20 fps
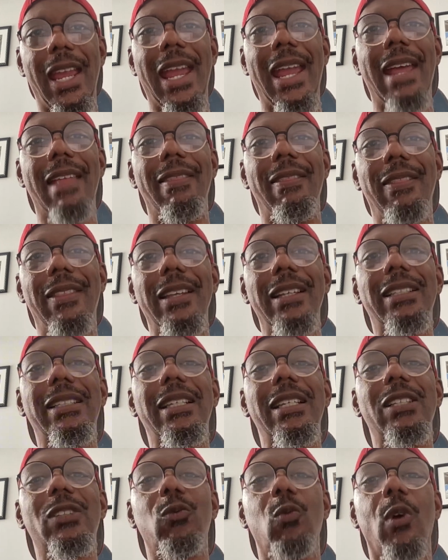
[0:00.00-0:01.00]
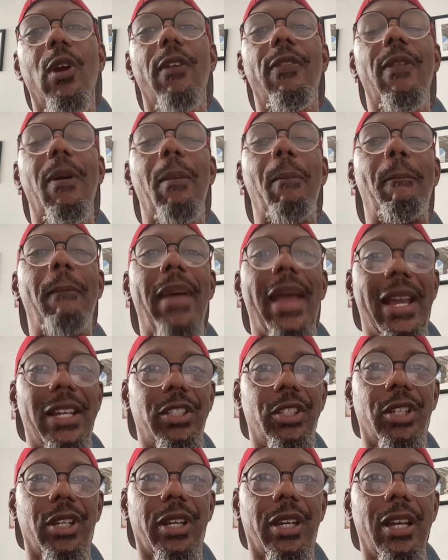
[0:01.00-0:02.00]
And this is where the
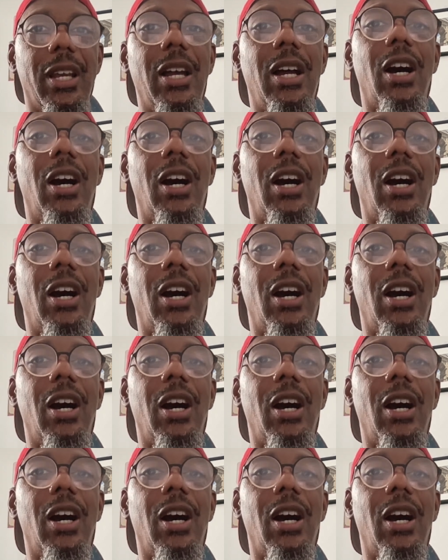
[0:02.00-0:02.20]
magic